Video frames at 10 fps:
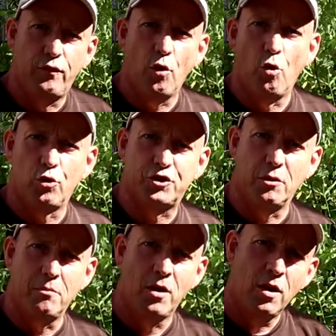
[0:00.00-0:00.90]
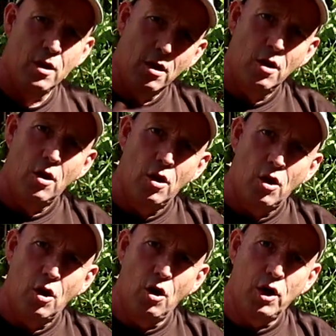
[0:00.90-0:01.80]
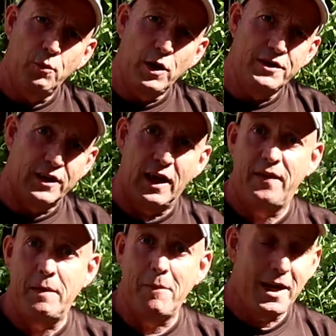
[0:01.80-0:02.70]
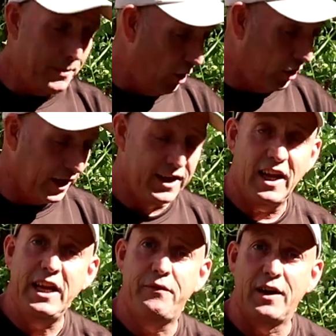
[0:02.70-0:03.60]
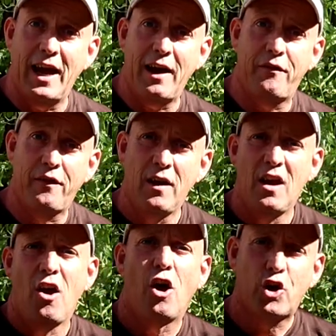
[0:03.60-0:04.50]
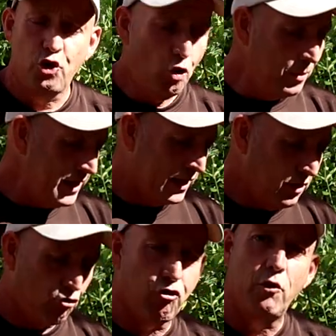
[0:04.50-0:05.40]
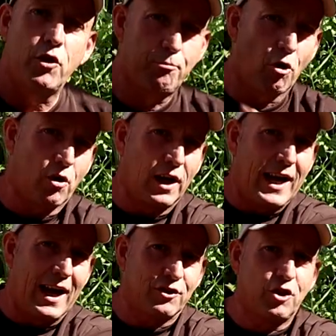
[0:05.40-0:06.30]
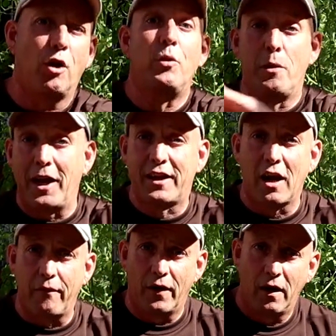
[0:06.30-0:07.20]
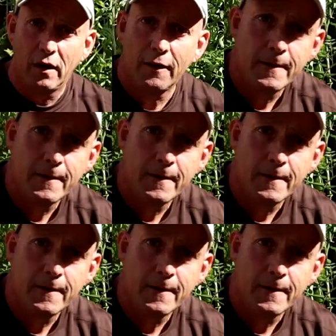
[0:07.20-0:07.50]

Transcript: of autumn, early winter, and then maybe I can even have, I can normally grow the broccoli outside with a bit of cover